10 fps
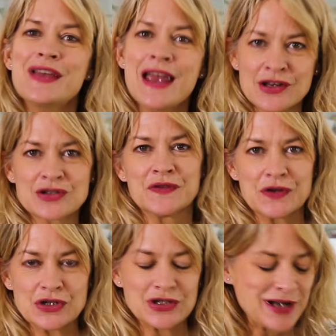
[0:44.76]
the extra
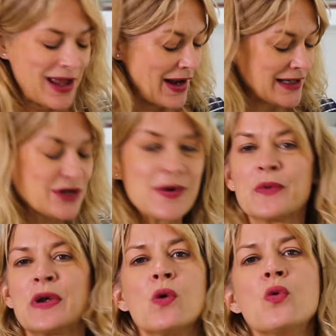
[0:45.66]
virgin, and that's the
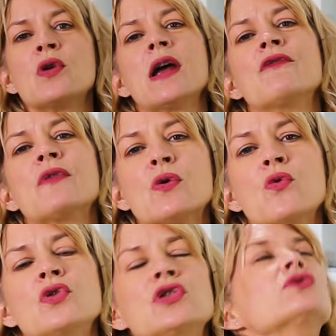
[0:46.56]
one we all love, we
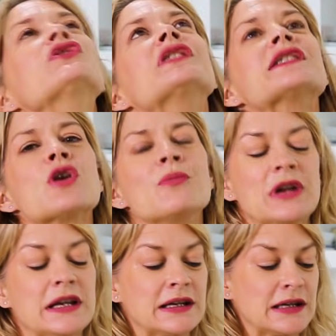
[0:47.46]
all use, and it's completely